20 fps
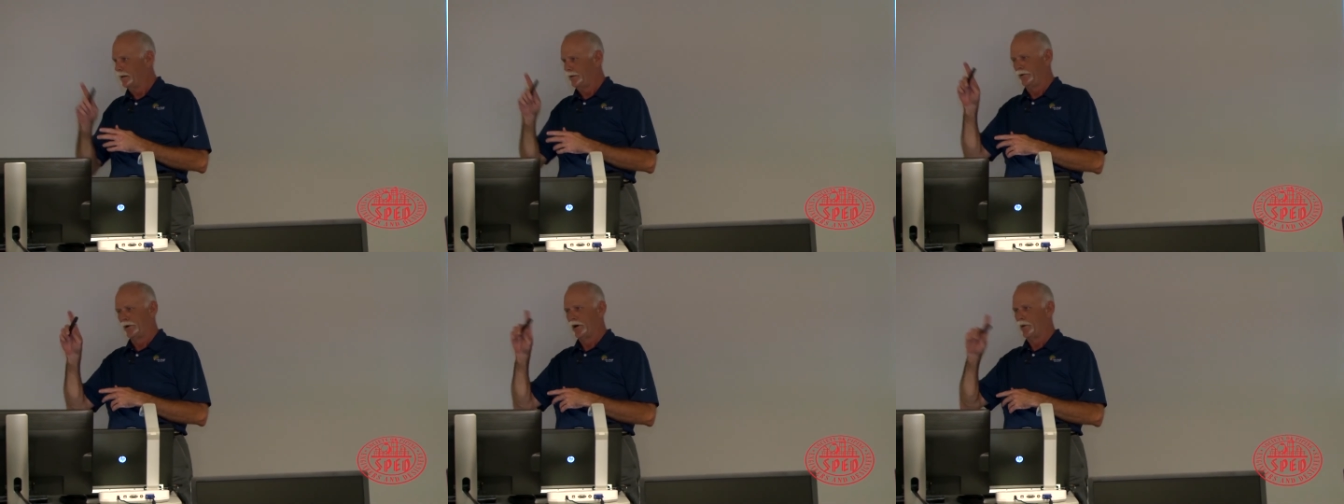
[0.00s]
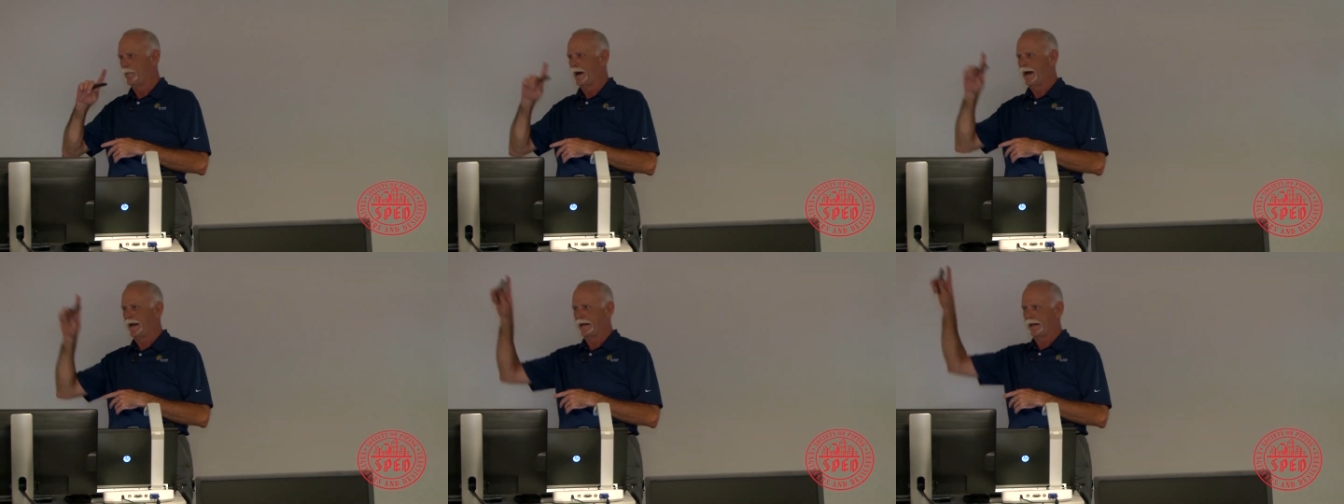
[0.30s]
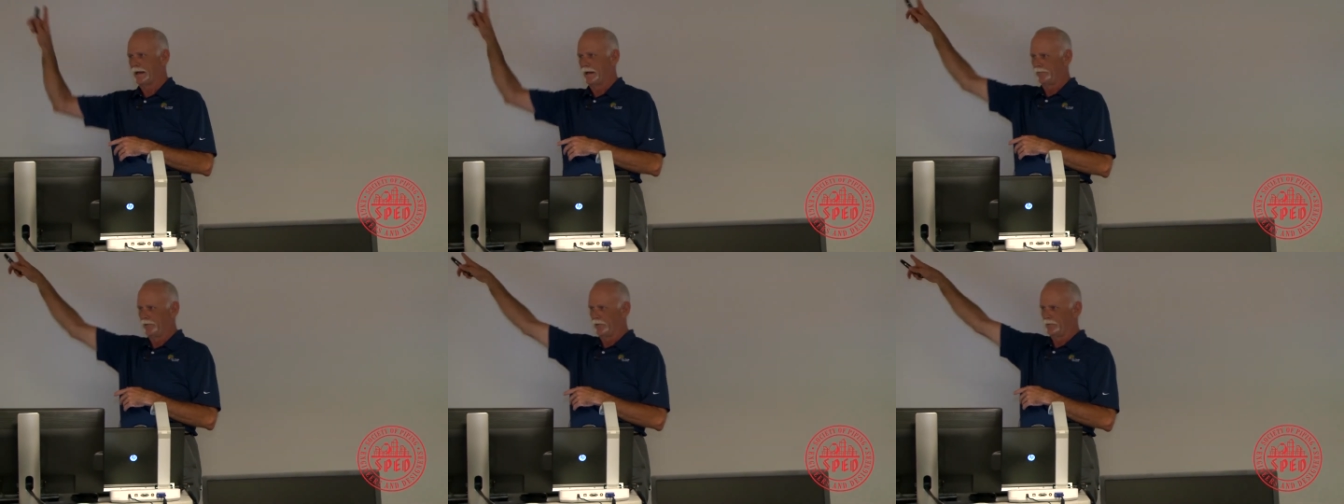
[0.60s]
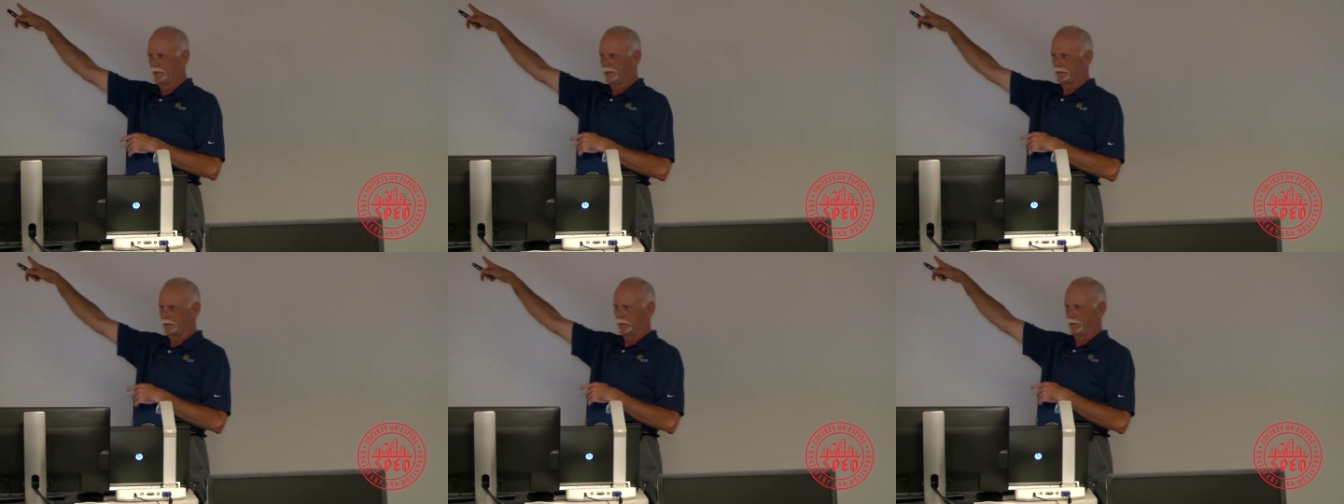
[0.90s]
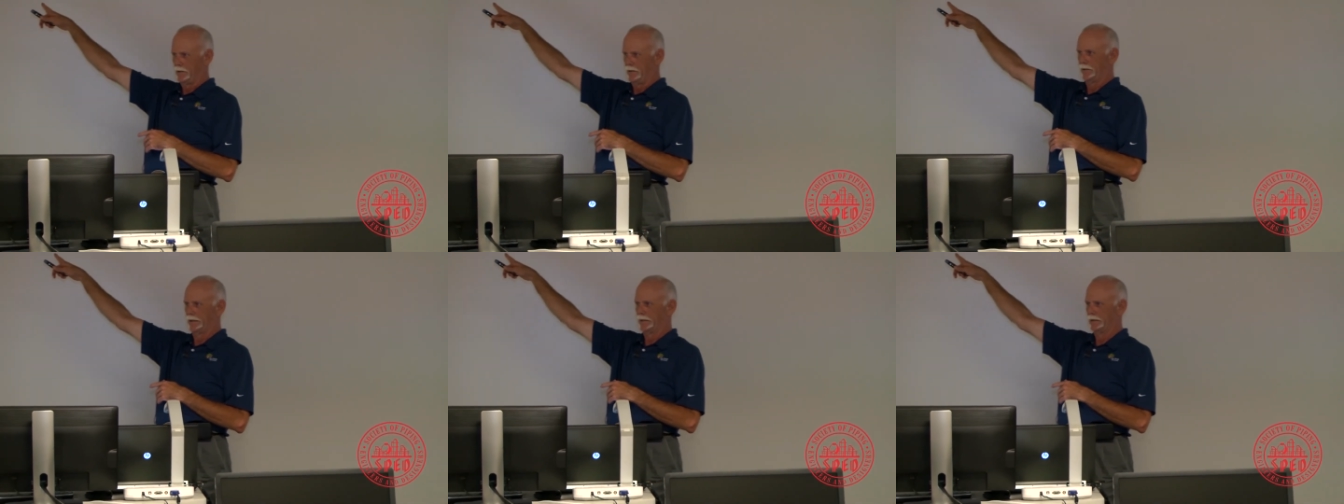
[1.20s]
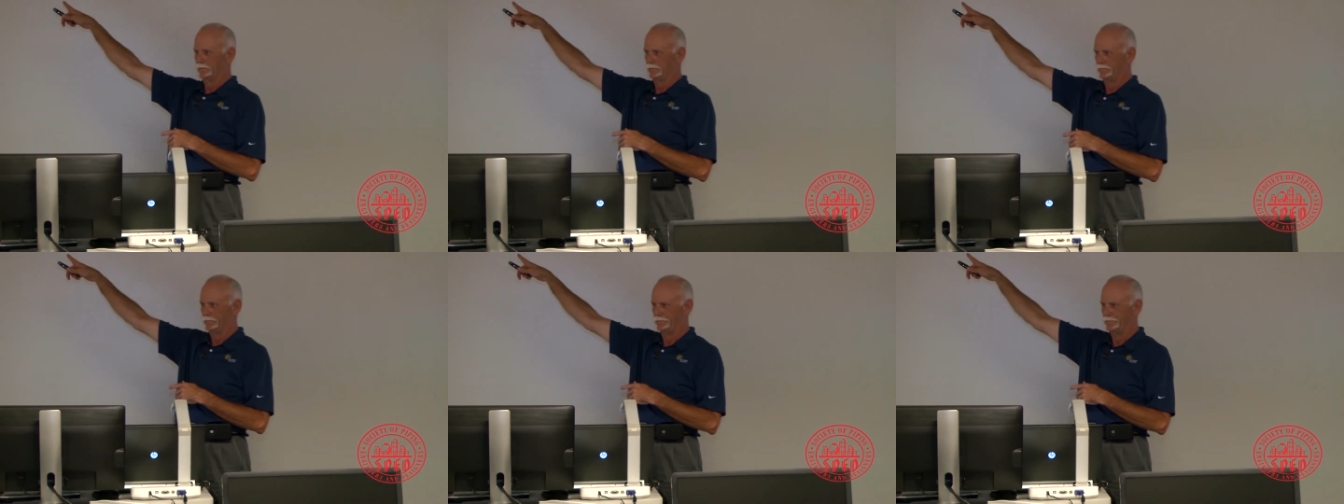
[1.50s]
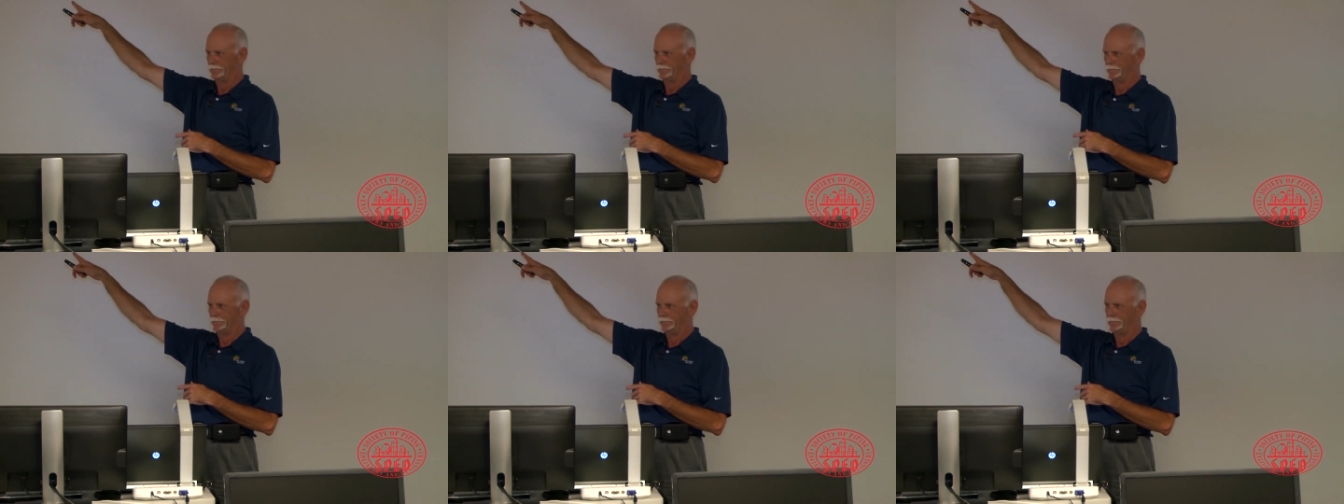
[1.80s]
Nobody ever went to Oregon.
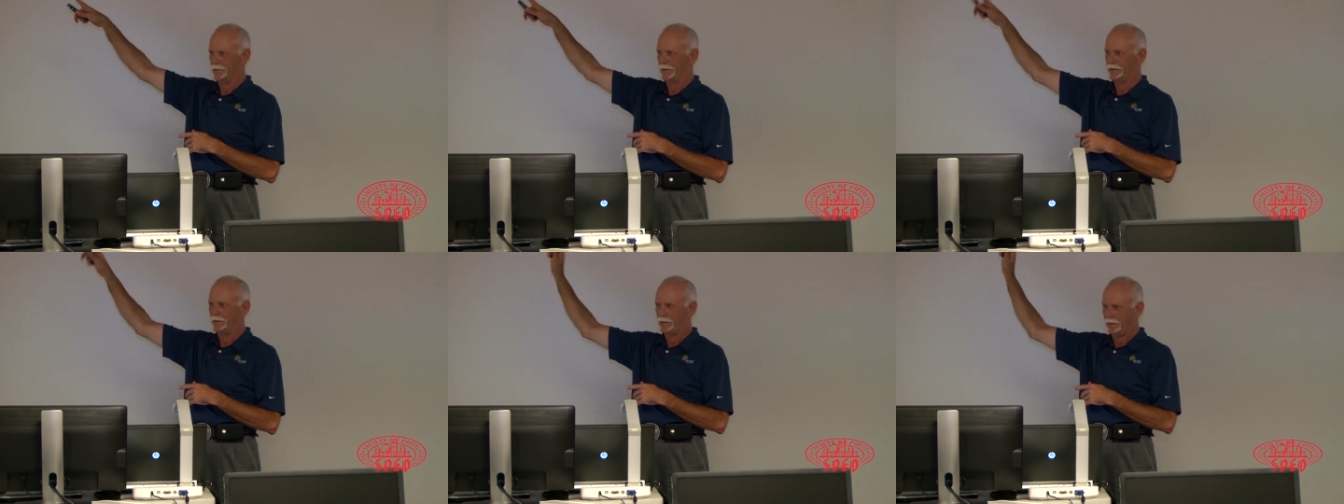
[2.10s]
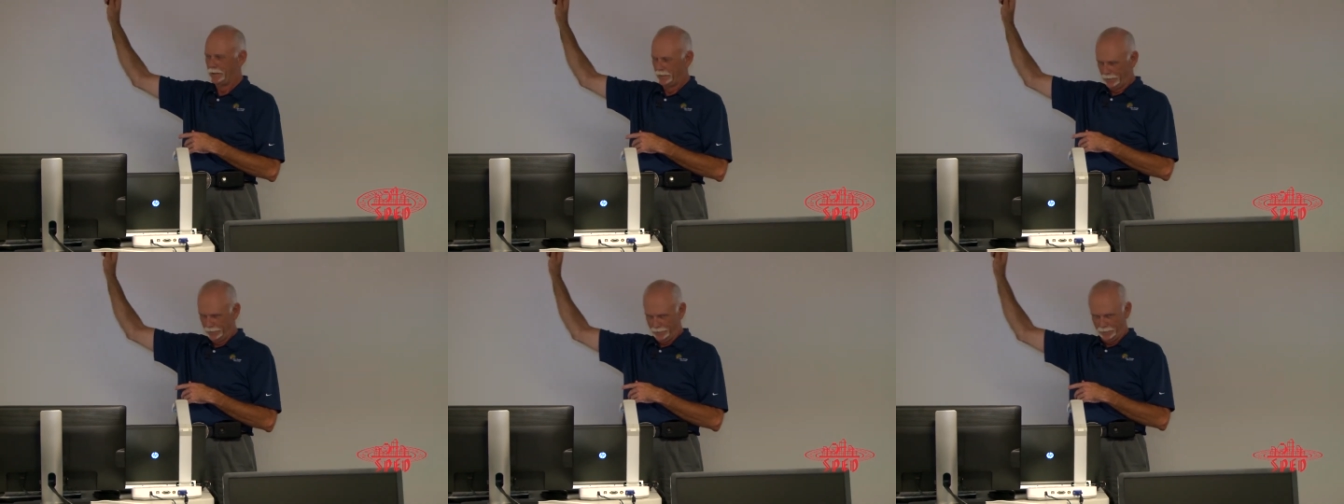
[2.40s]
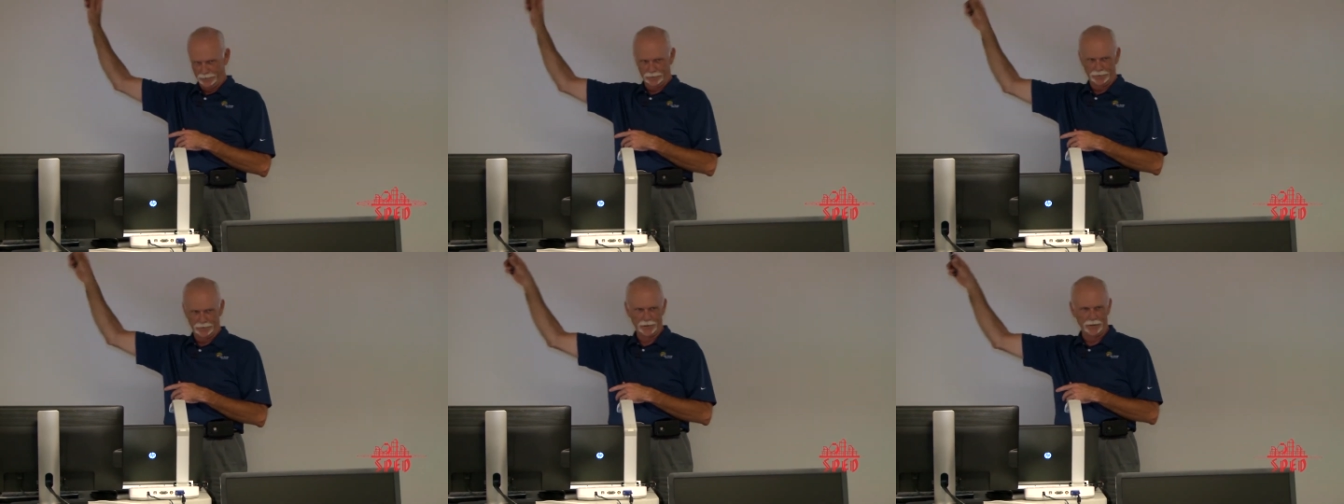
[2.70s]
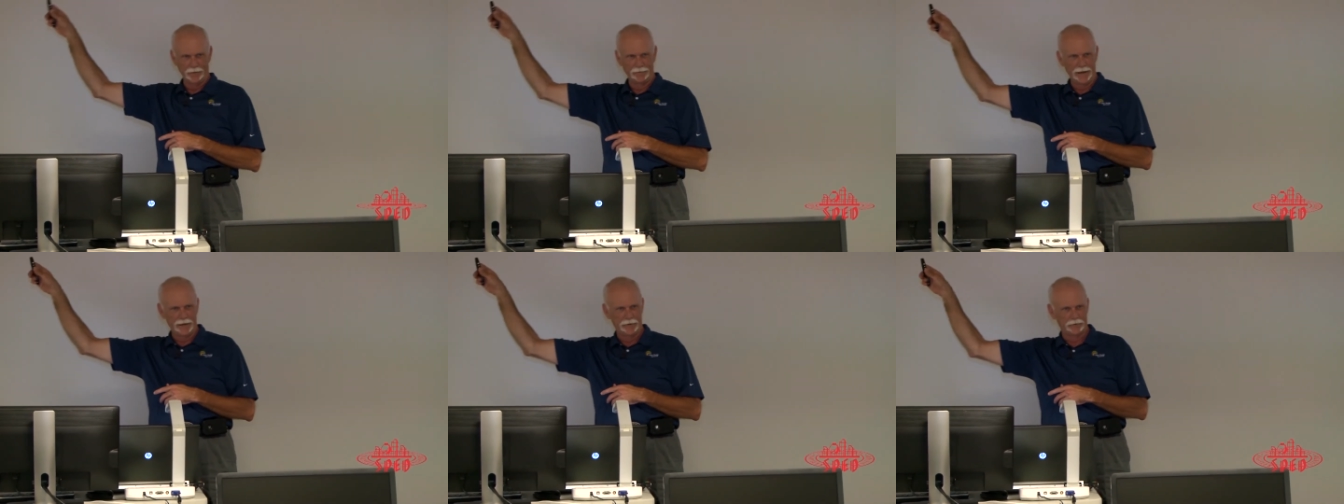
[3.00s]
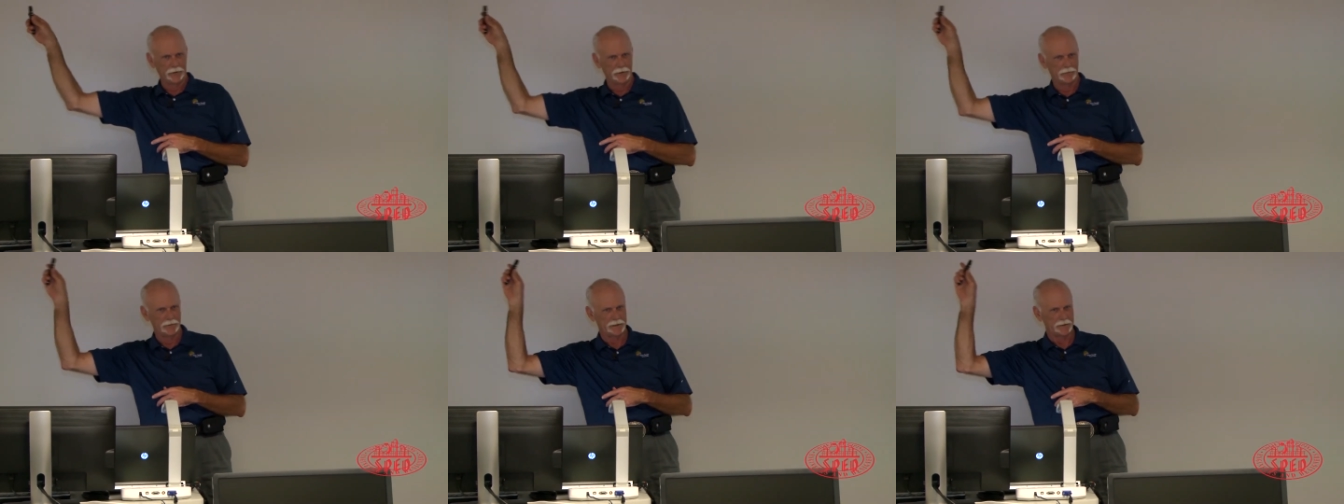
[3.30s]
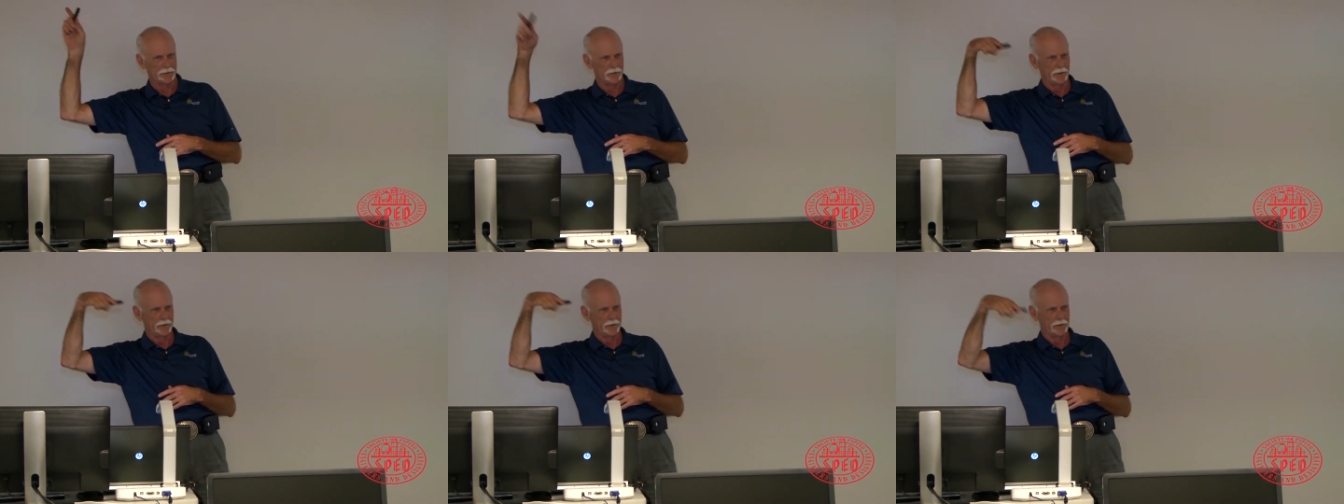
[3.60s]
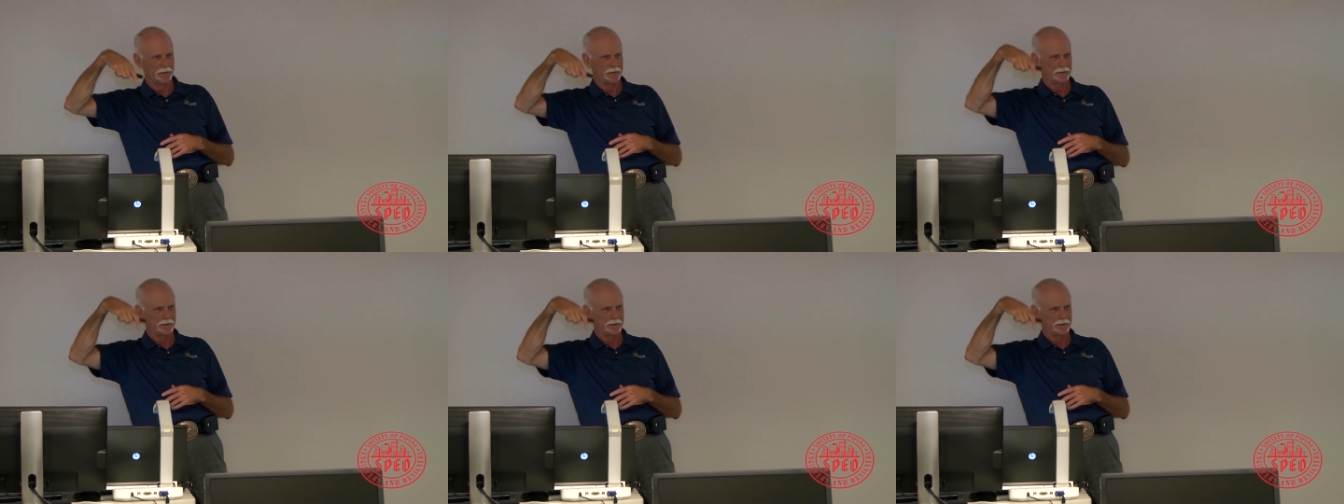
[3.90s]
The survey crew went to Oregon,